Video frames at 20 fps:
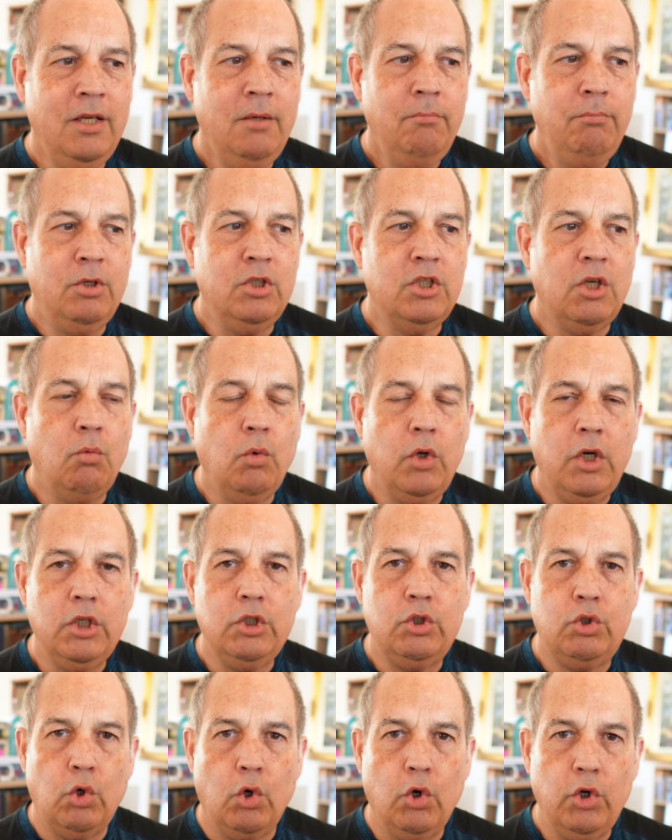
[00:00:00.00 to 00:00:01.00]
because I want to
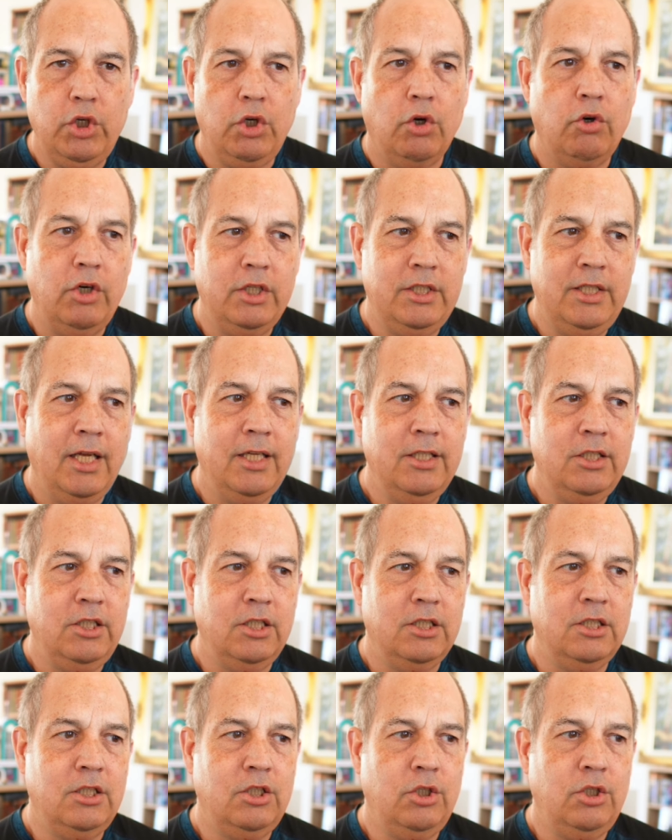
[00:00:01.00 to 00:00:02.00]
draw your
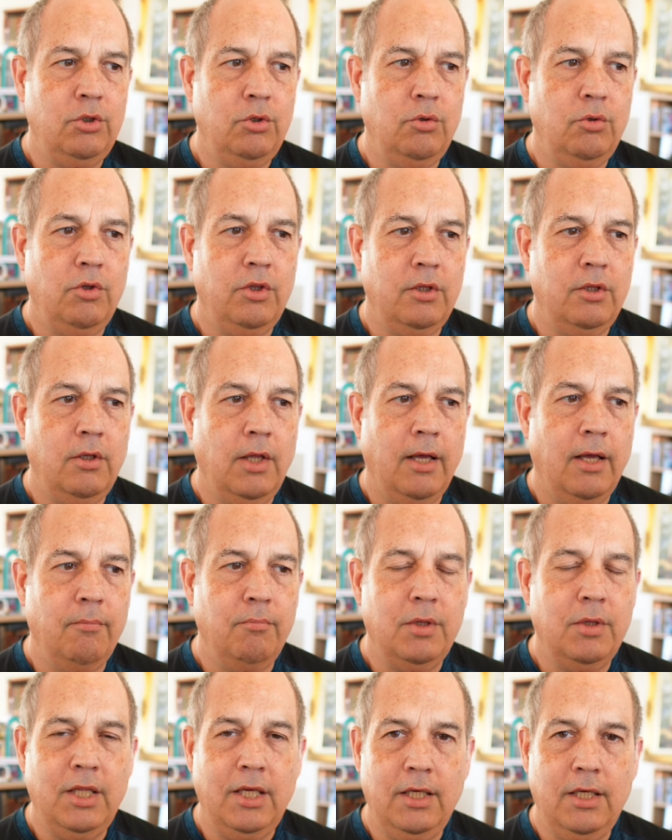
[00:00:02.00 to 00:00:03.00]
attention to
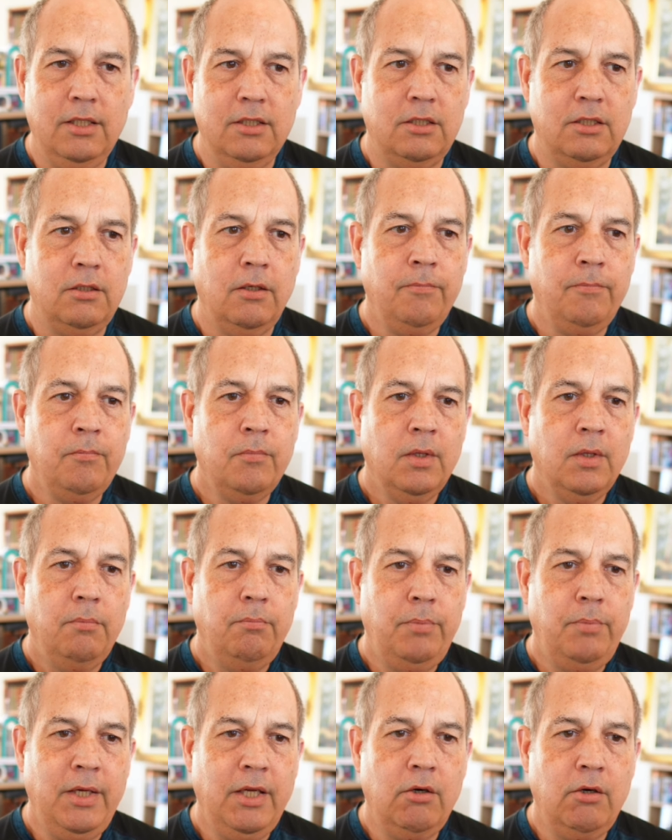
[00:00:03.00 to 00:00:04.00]
um, these
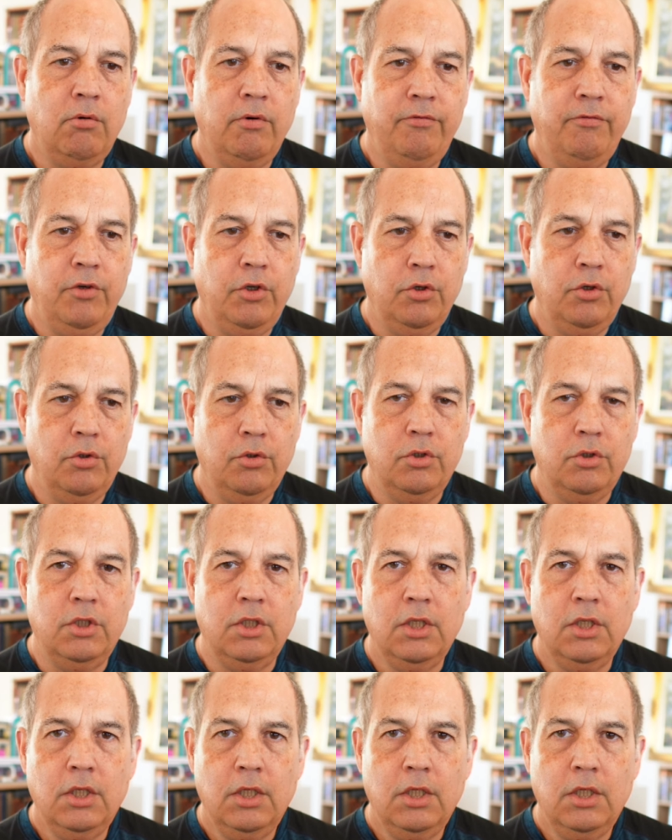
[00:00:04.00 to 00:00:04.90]
peer reviewed.